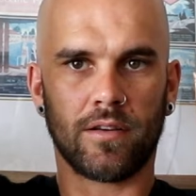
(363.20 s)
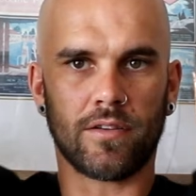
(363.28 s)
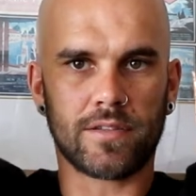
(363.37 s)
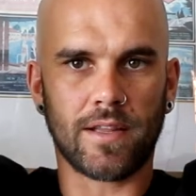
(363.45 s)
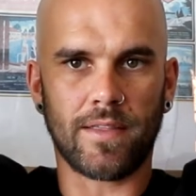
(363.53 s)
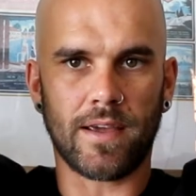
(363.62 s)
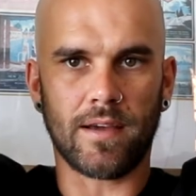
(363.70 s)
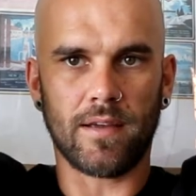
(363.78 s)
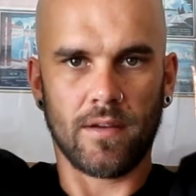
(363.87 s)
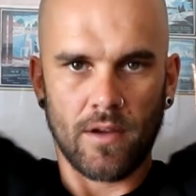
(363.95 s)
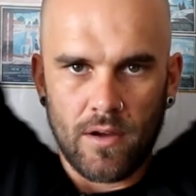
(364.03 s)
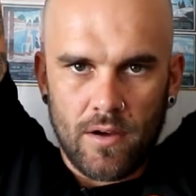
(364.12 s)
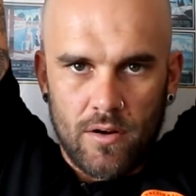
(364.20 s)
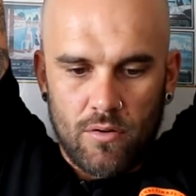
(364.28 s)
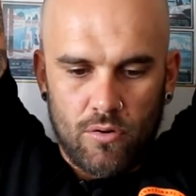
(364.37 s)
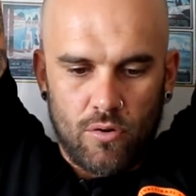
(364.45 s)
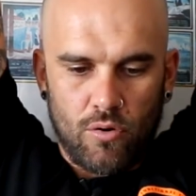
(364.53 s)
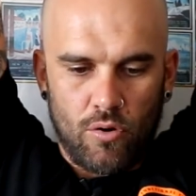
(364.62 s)
not to there,
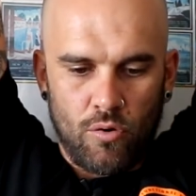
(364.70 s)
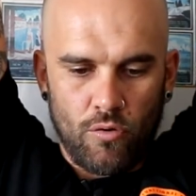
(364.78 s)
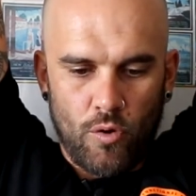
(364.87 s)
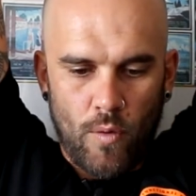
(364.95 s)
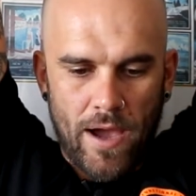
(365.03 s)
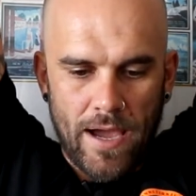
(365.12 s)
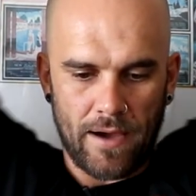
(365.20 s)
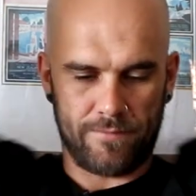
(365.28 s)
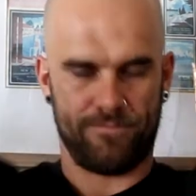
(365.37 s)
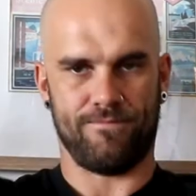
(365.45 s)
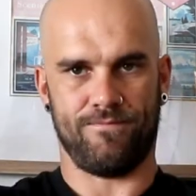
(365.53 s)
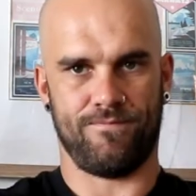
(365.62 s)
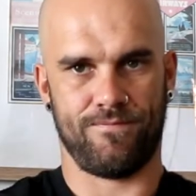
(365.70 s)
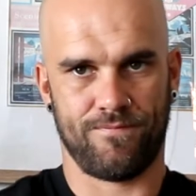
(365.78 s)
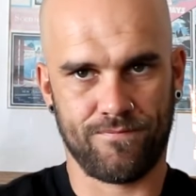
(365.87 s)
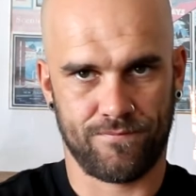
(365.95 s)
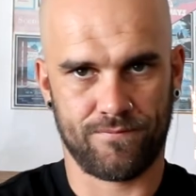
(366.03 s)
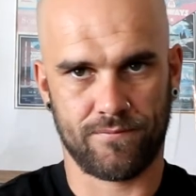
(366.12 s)
all the way out.
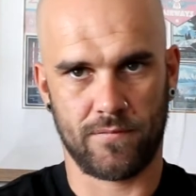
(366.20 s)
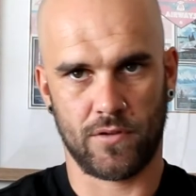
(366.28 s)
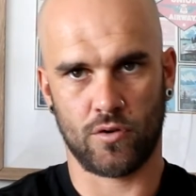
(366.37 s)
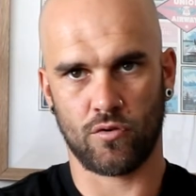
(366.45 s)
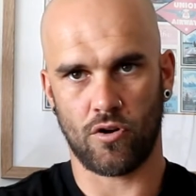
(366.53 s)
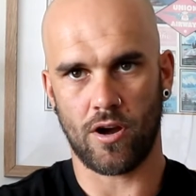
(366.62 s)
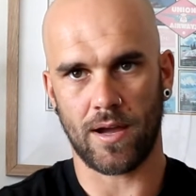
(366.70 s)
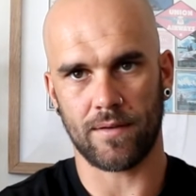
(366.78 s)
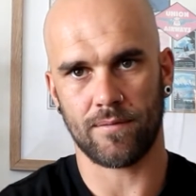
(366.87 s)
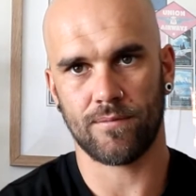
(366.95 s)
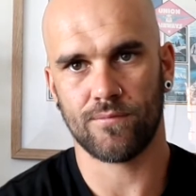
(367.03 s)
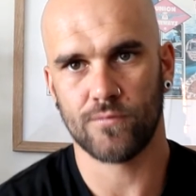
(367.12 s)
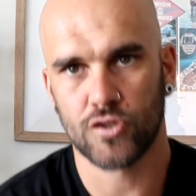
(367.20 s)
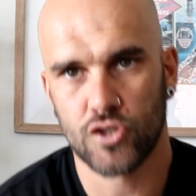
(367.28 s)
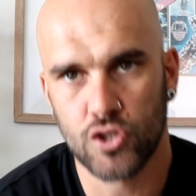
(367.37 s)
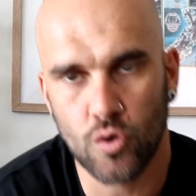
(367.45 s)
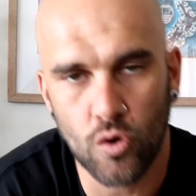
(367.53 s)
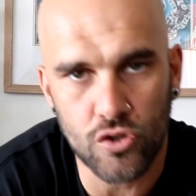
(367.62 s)
All right,
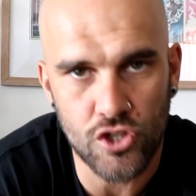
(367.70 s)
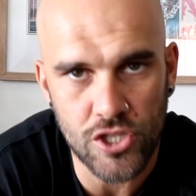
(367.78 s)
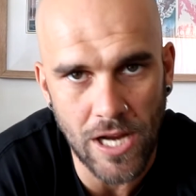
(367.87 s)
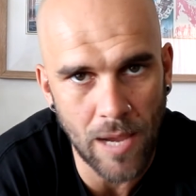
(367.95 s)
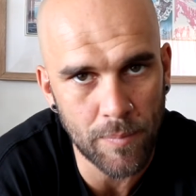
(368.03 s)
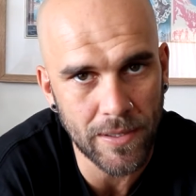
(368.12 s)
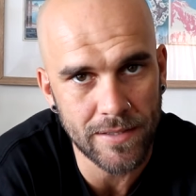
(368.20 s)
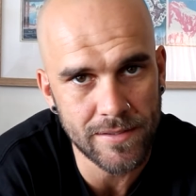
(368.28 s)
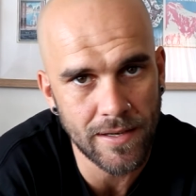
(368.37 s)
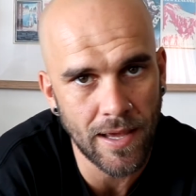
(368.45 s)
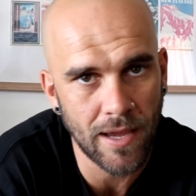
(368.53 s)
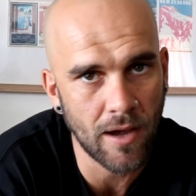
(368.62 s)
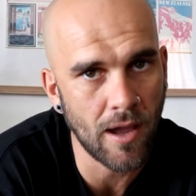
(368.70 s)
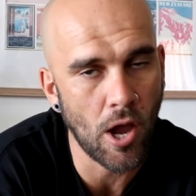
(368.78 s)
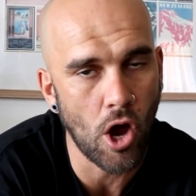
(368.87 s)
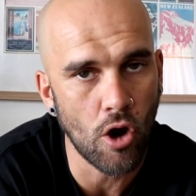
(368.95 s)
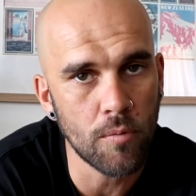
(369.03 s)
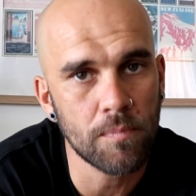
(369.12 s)
short and sharp again today. I
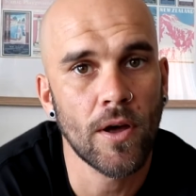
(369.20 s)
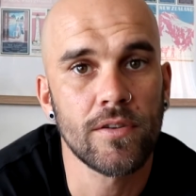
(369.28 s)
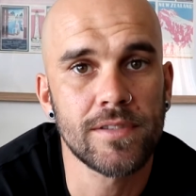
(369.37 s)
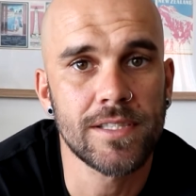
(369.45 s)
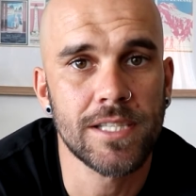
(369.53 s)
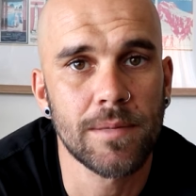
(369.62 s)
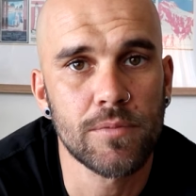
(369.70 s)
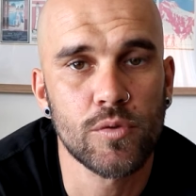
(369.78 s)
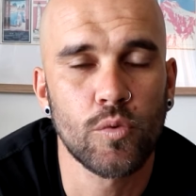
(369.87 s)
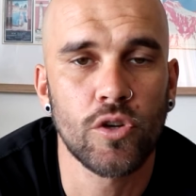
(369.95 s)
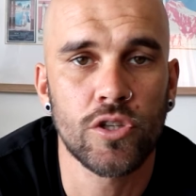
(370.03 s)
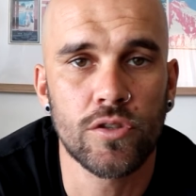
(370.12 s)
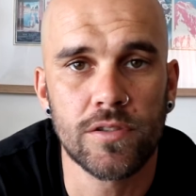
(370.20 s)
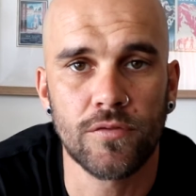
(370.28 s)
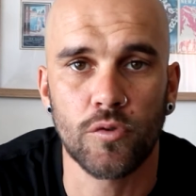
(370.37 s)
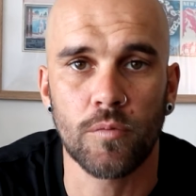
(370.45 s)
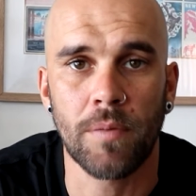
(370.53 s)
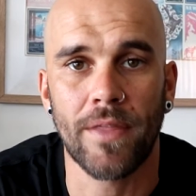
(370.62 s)
hope those tips were
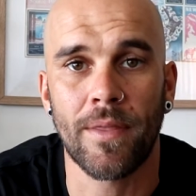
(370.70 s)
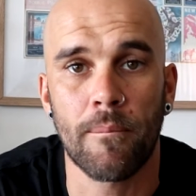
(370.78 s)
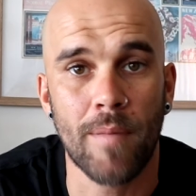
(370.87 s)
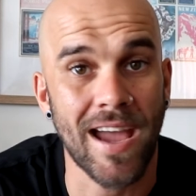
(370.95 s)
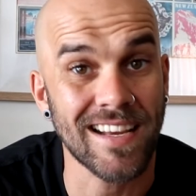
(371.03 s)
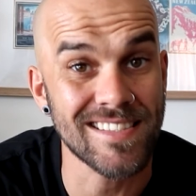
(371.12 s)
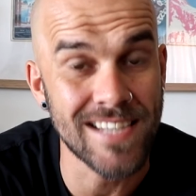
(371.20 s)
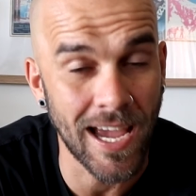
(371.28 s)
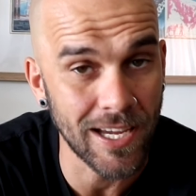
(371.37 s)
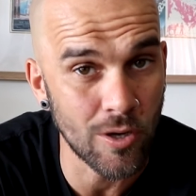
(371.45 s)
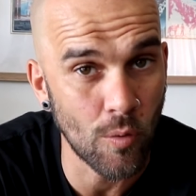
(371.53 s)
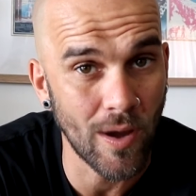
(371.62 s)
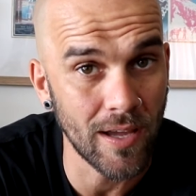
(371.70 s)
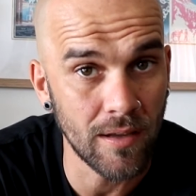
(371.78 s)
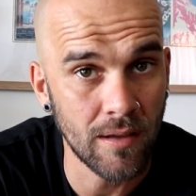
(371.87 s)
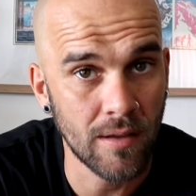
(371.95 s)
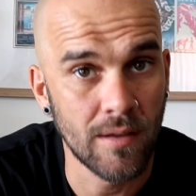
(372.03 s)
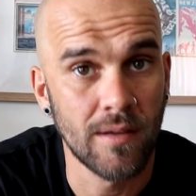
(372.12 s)
useful, but the main takeaway,